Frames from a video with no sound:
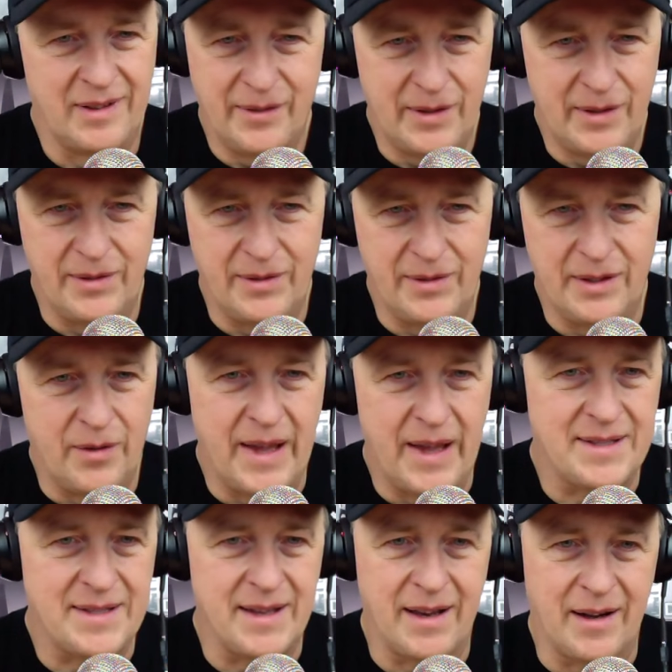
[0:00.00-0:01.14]

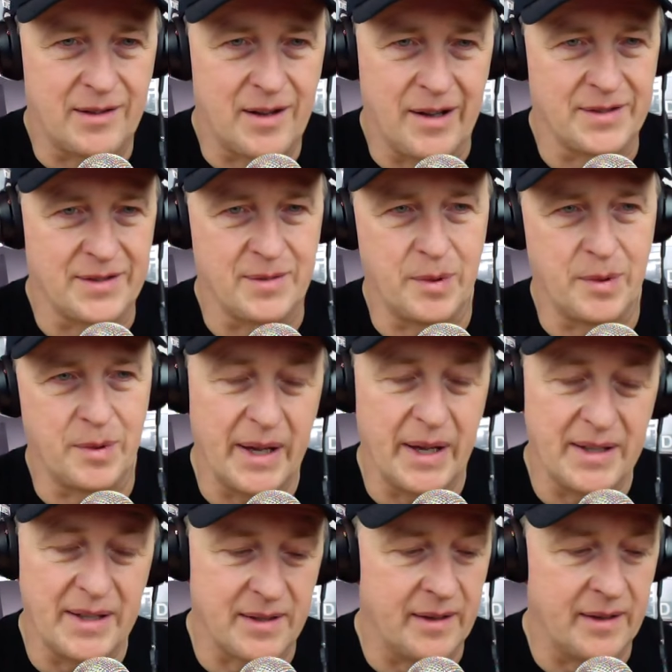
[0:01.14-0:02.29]
That's not our customer base, and